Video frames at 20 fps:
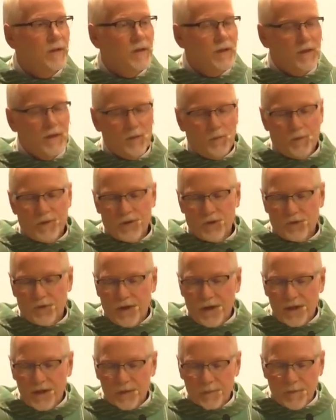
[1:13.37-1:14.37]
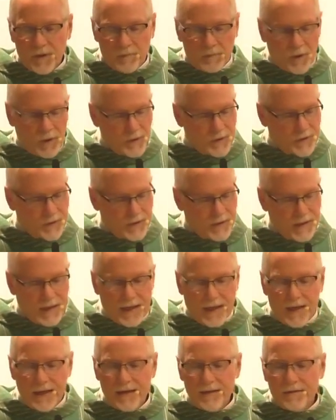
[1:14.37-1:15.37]
What strikes me most
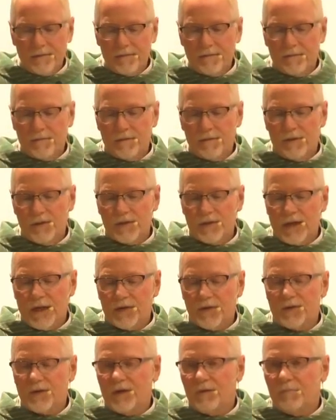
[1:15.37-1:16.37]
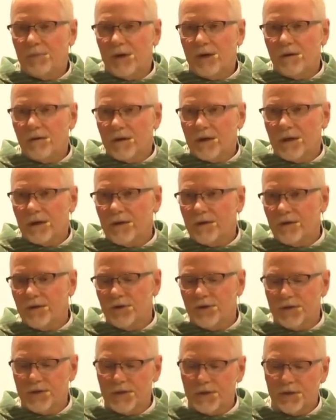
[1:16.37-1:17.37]
today is how St. Paul
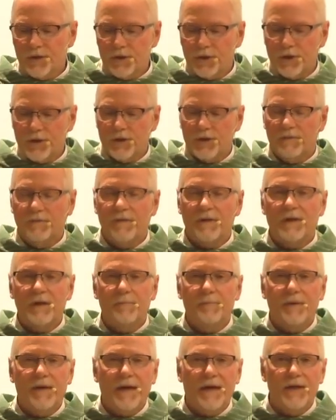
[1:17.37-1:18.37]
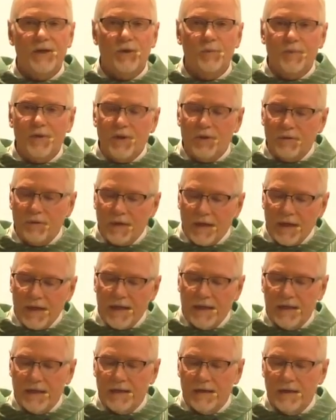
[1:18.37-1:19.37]
encourages the church at Philippi to be
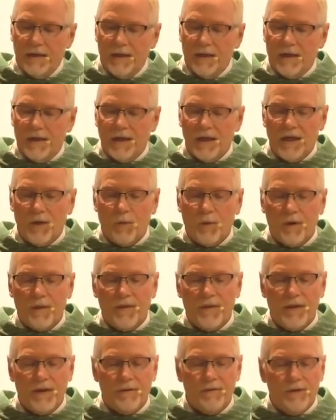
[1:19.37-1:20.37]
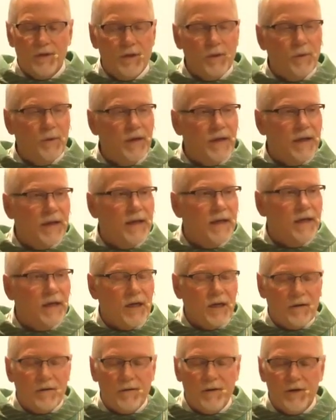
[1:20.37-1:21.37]
united in what they are doing and
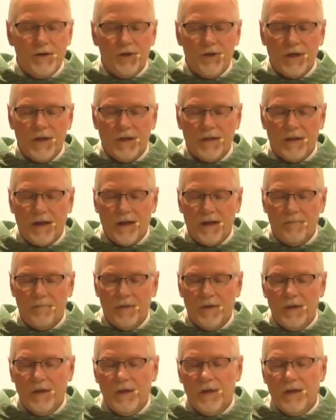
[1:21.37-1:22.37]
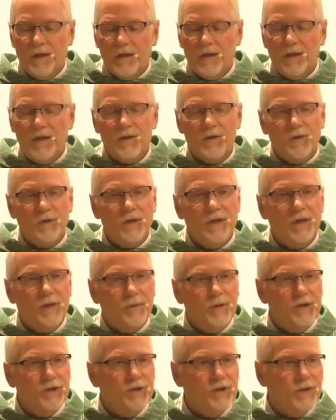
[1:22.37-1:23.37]
encouraging them, these early
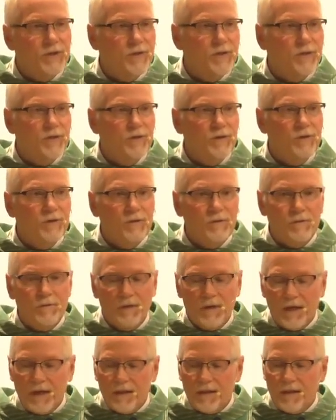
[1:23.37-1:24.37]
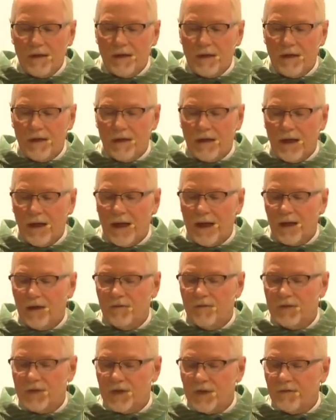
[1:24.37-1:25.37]
Christians, to do nothing out of
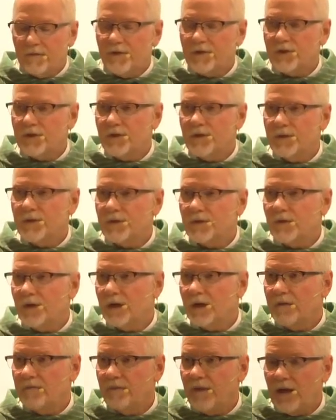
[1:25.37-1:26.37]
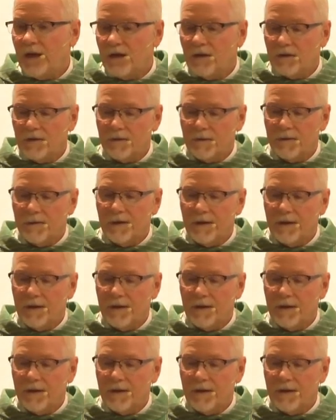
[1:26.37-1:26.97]
selfishness or out of vainglory,